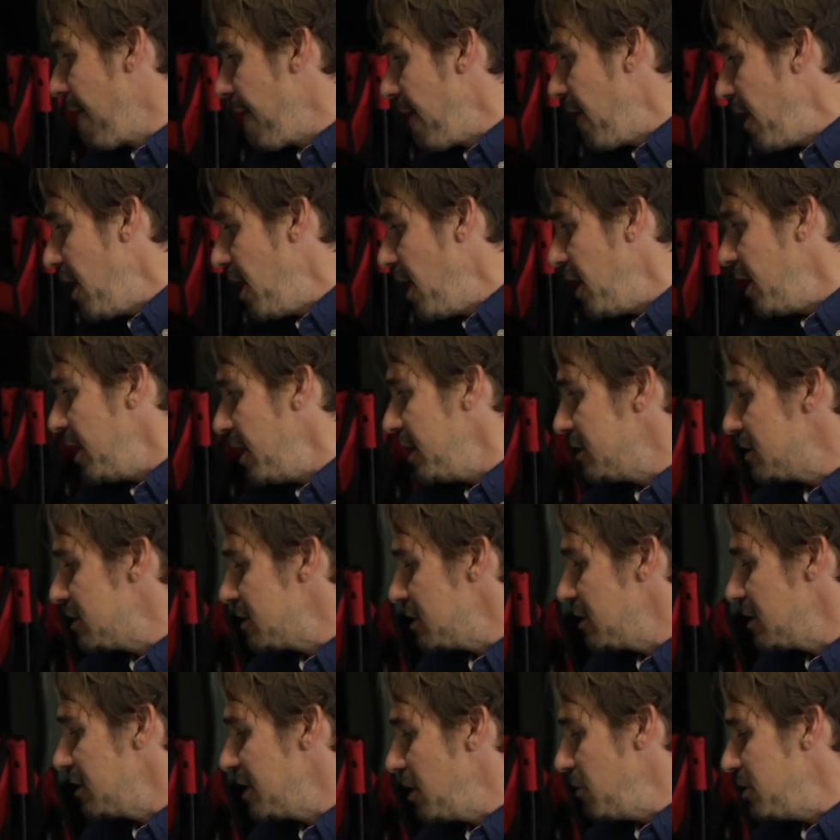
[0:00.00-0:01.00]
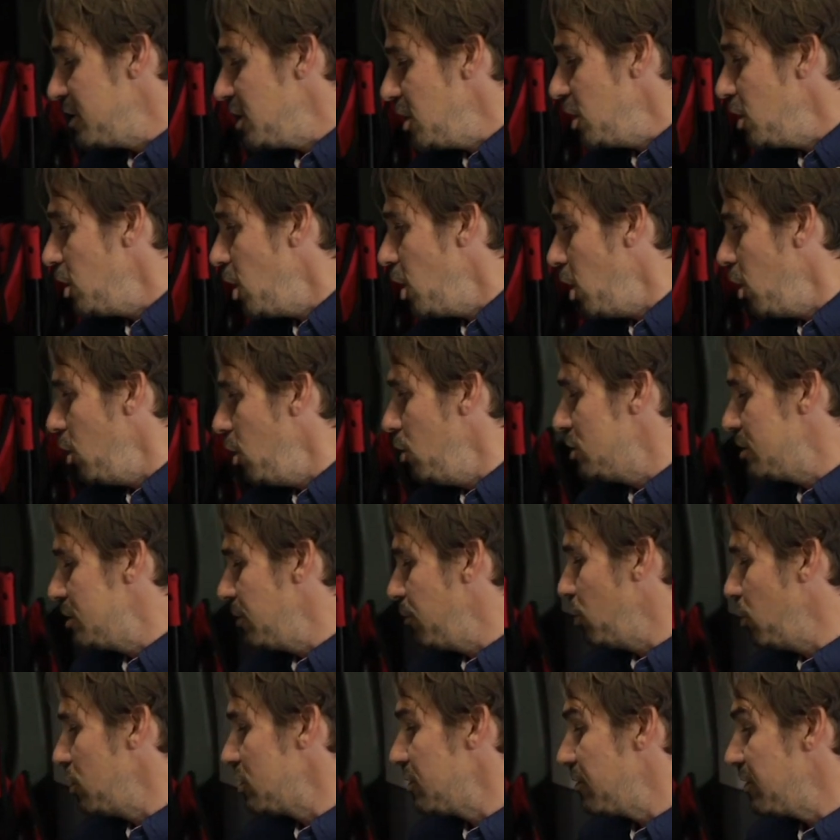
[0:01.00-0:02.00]
and there is loads of
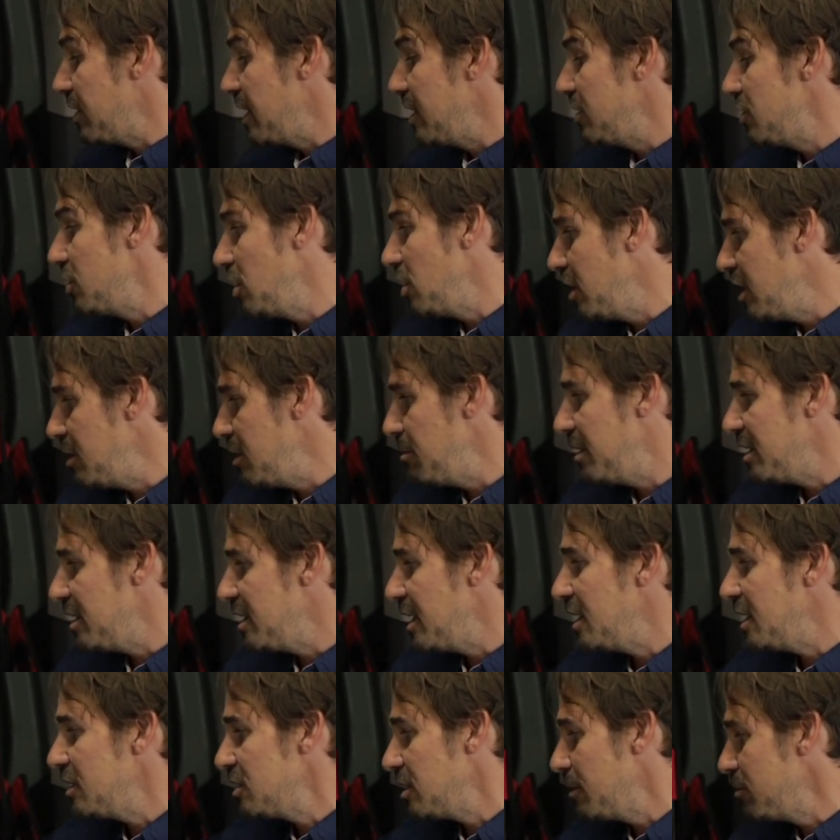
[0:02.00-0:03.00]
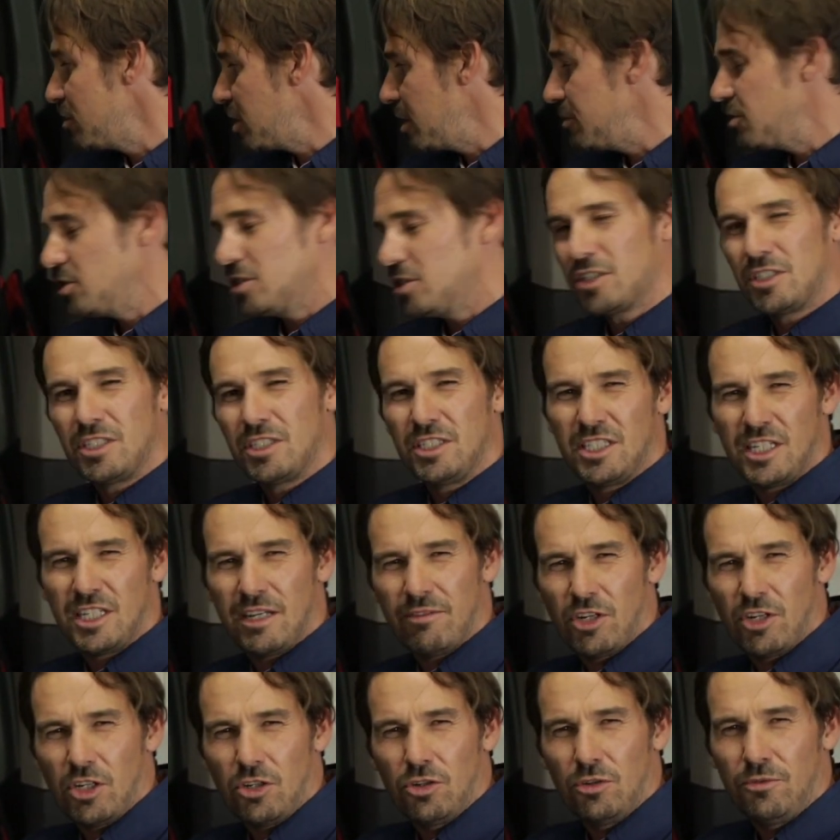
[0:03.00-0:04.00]
water for their journey, but yeah, sometimes you just need to give
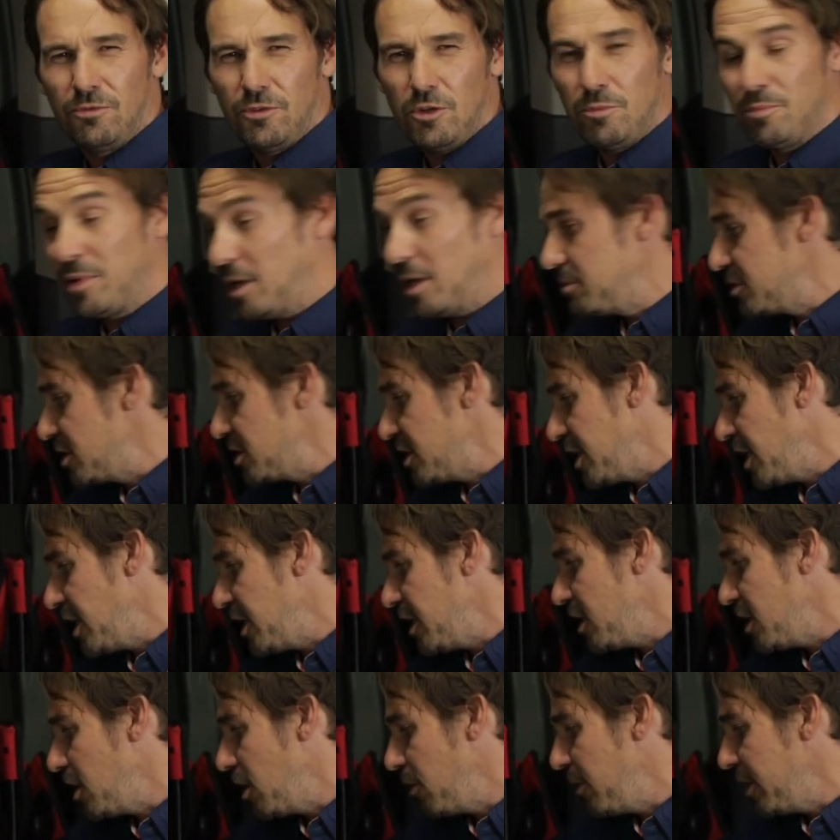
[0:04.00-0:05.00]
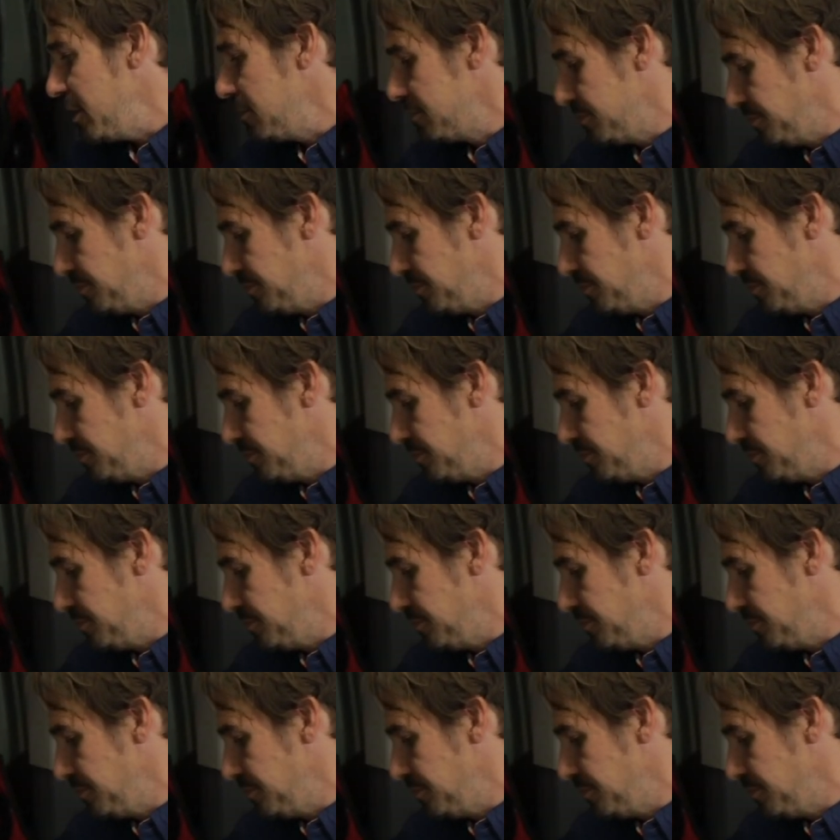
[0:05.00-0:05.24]
it a good few pumps to get it going.